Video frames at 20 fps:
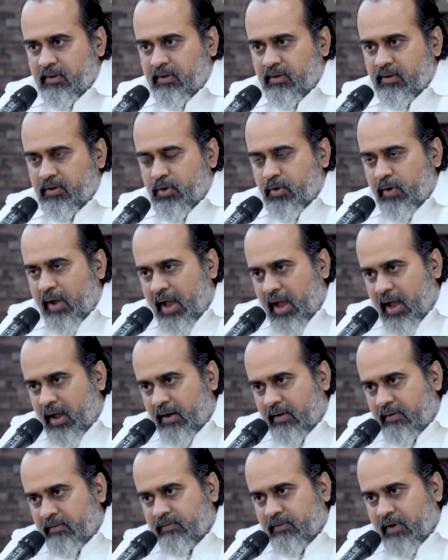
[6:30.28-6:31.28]
You
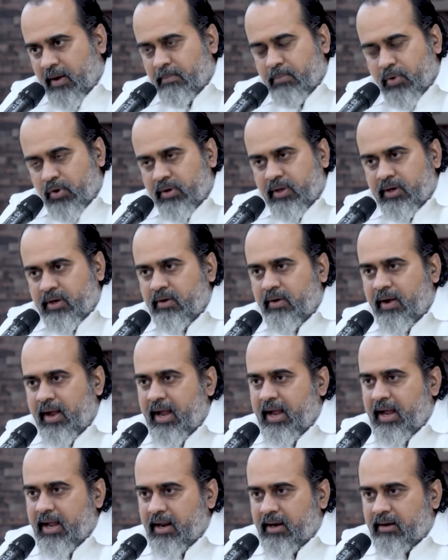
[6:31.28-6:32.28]
have a book in your
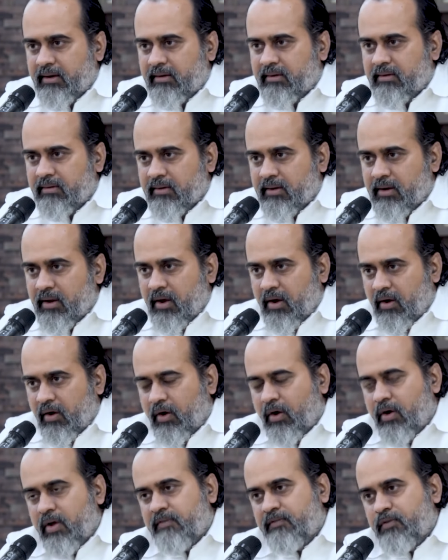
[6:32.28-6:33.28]
hand,
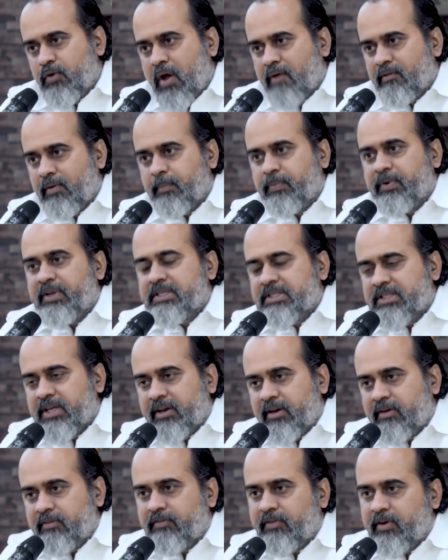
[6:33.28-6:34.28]
or if you have a preacher
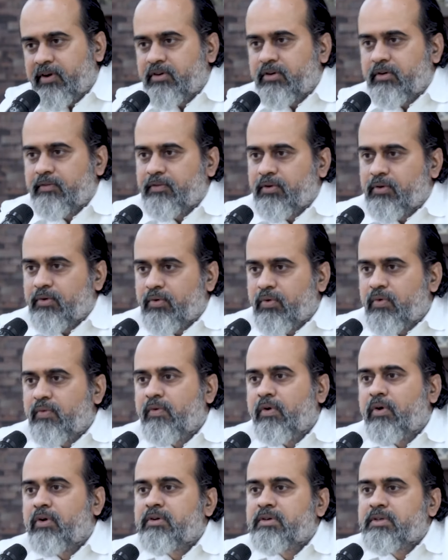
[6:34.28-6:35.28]
in front of you who
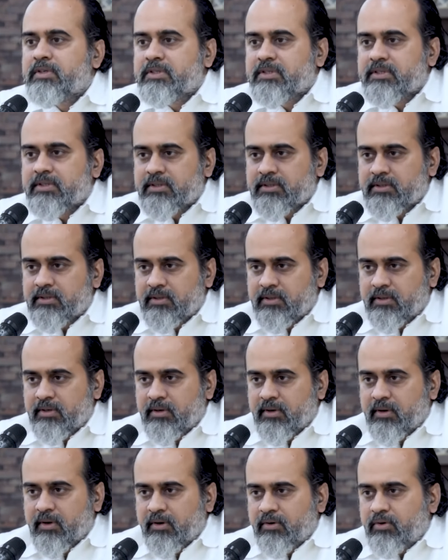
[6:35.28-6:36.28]
wants
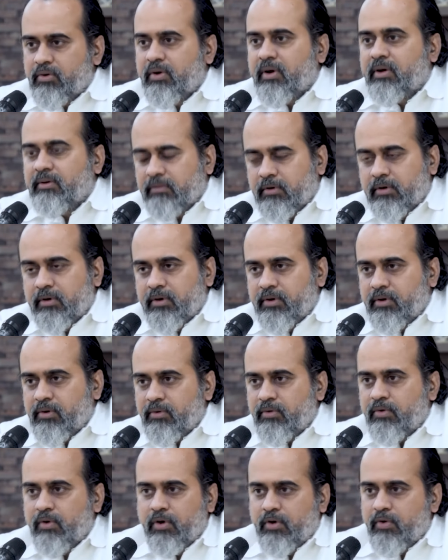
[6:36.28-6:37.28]
to convert
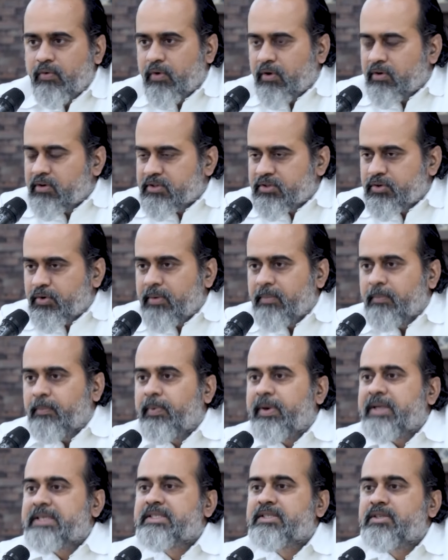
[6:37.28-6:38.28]
you or who wants to
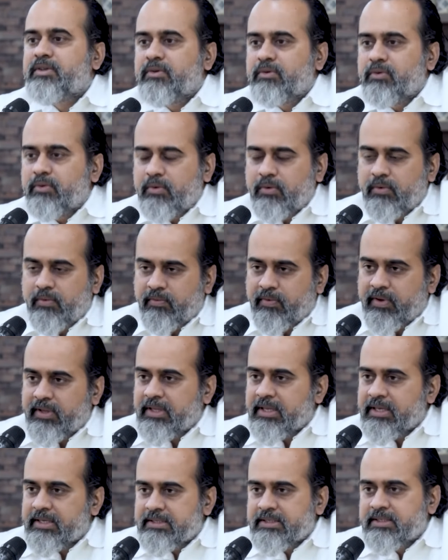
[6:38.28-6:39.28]
impress you with
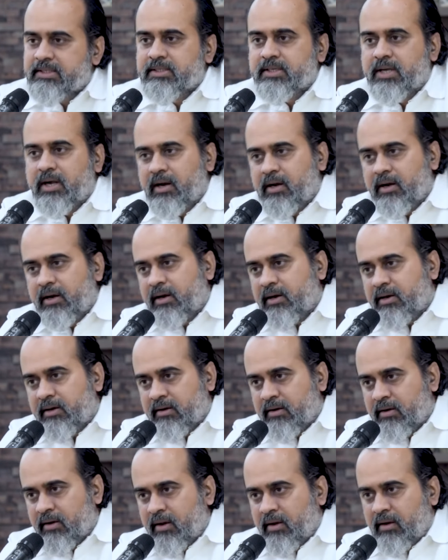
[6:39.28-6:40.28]
his
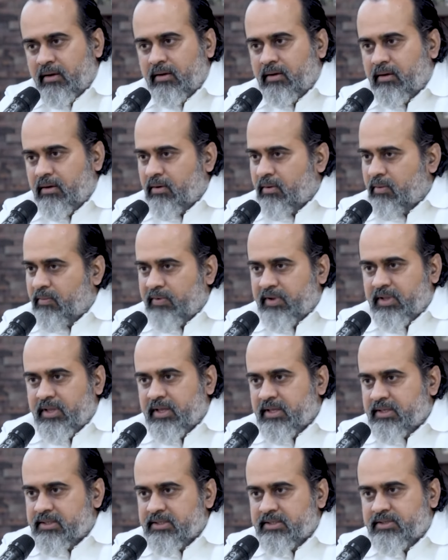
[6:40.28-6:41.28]
cult, with
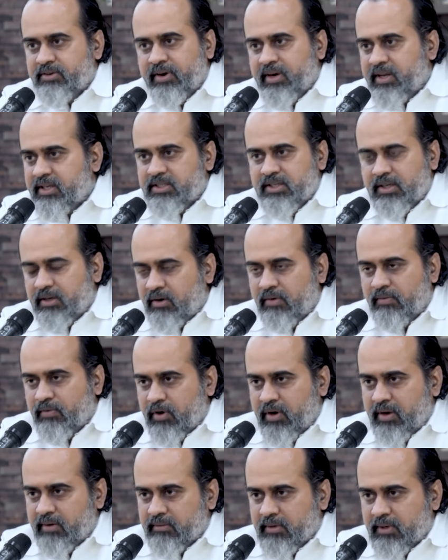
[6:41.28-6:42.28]
his religion or
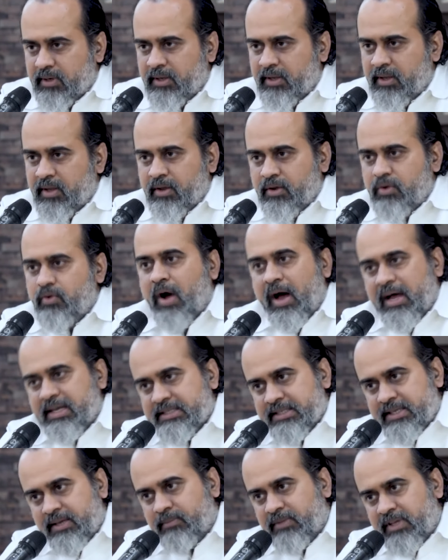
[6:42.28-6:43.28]
whatever, you
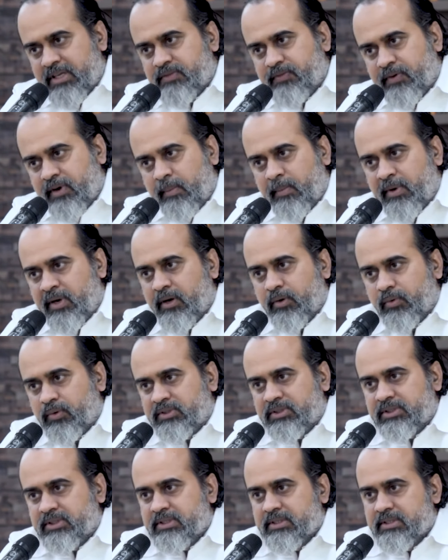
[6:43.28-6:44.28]
ask him these fundamental
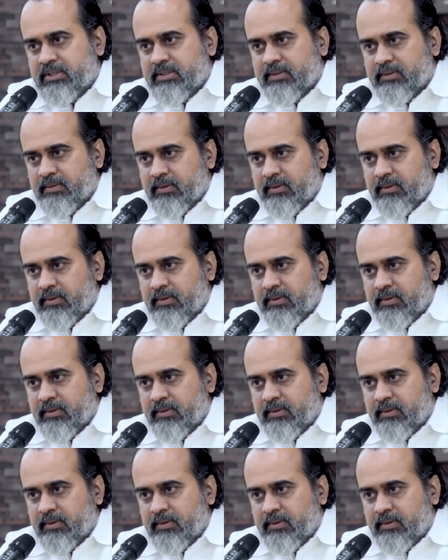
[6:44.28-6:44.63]
questions.